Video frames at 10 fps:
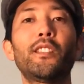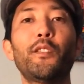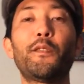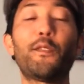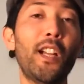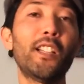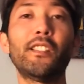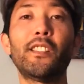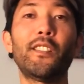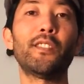your
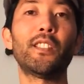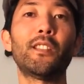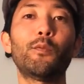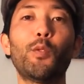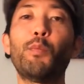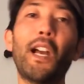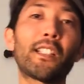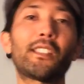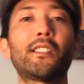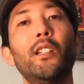friends even, will
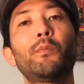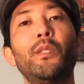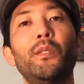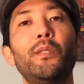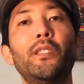backstab you,